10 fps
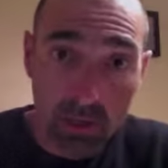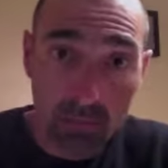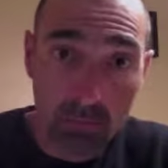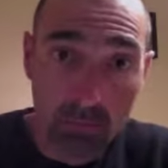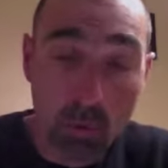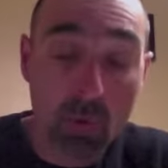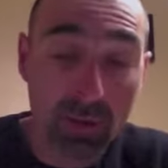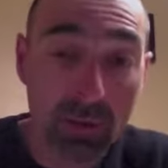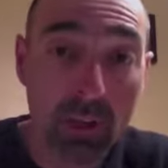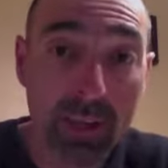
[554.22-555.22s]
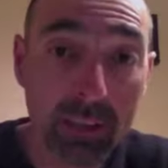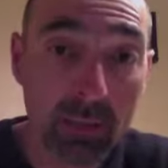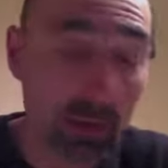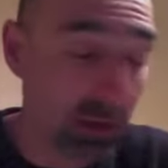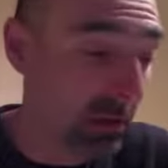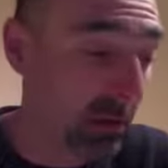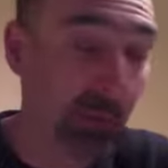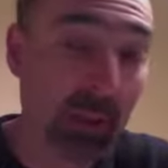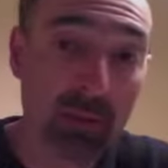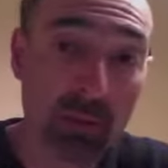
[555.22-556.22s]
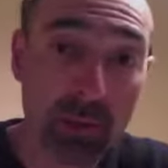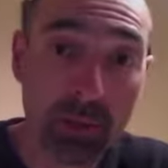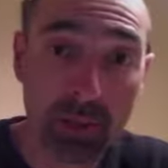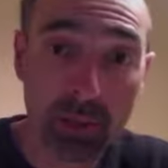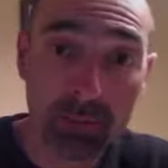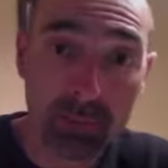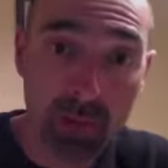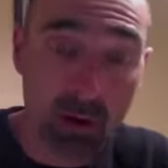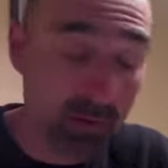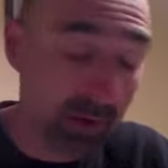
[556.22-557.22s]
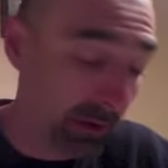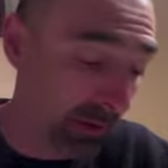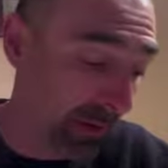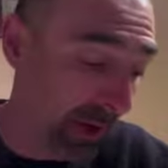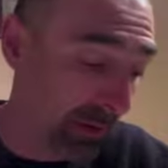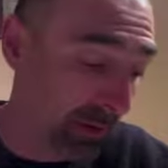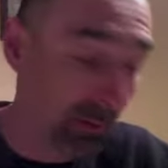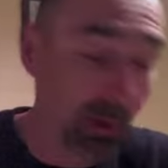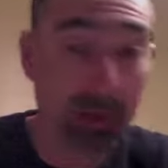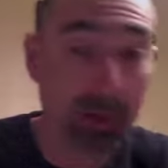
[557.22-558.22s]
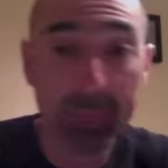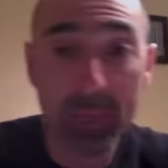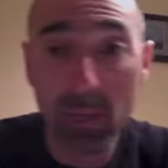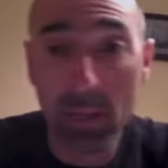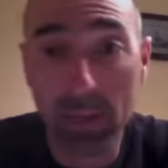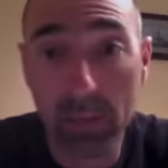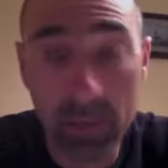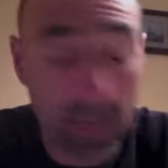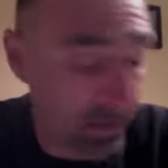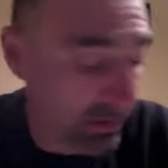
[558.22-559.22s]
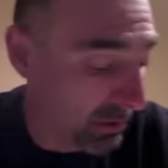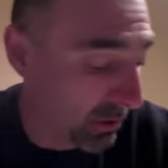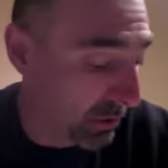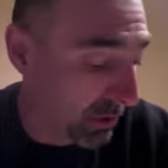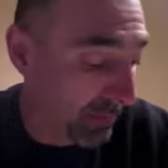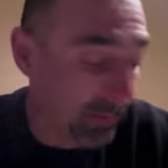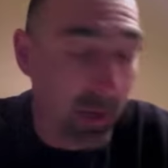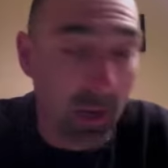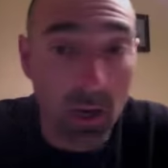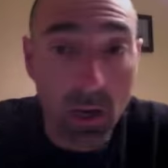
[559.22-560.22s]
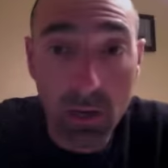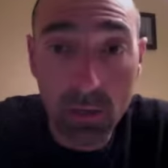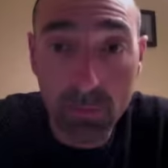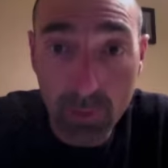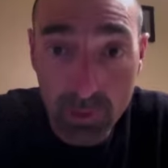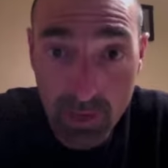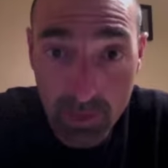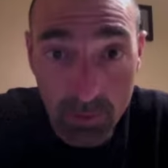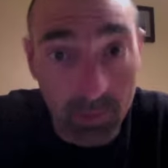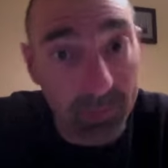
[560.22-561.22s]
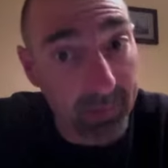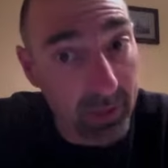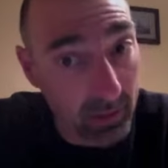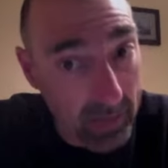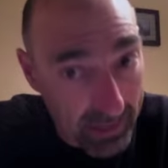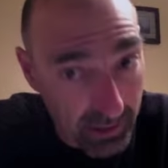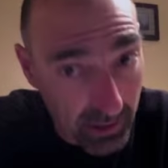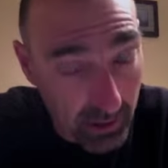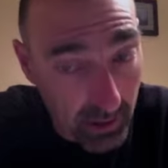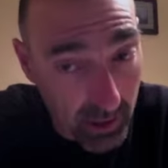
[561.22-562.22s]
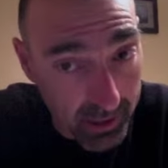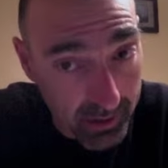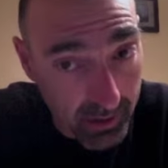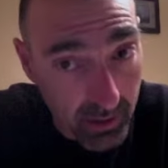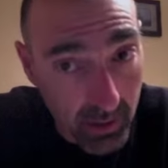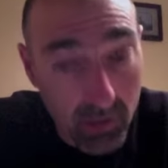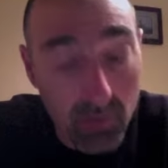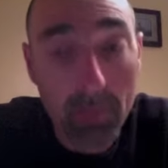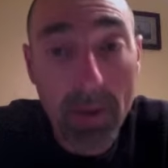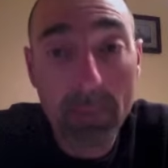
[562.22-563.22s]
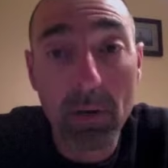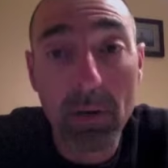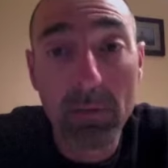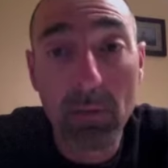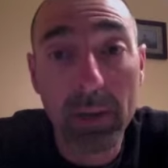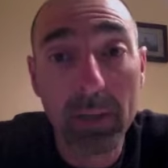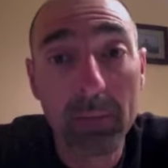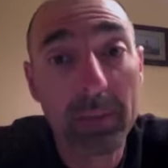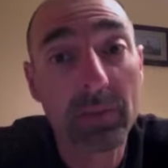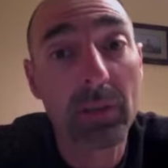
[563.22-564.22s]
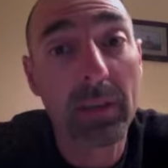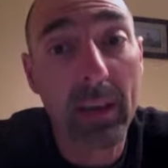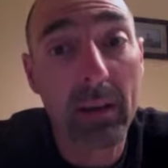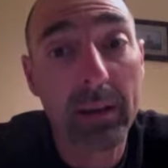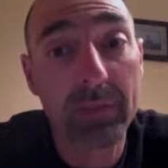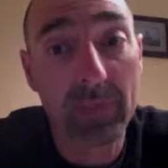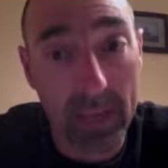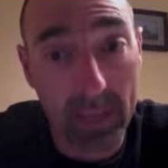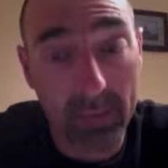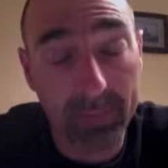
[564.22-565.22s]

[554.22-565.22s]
more than likely because of the flexibility that our founding fathers put into the Constitution. Uh, for example, the Elastic Clause. Remember, everybody, Mr. Kerry saying,